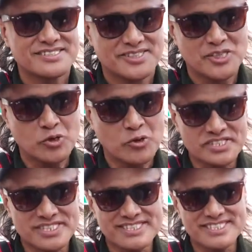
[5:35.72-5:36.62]
Your
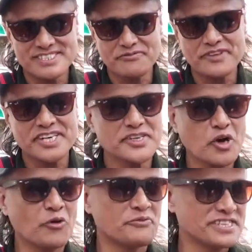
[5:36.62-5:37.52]
question is a very
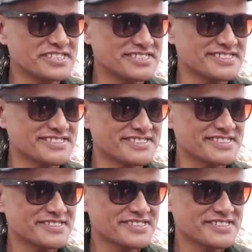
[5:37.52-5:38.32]
obvious